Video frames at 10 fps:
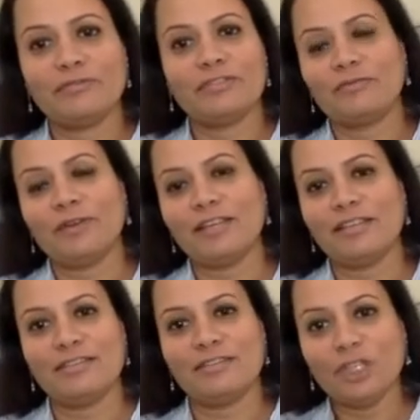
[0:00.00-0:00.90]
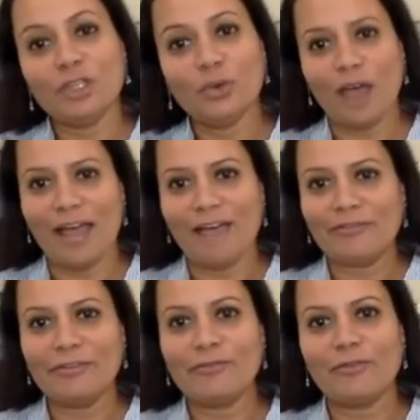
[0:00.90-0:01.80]
of advice you have
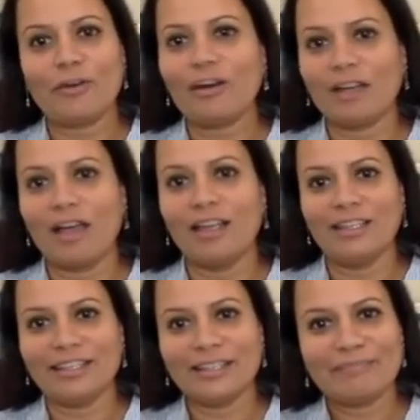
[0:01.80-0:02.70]
for a colleague?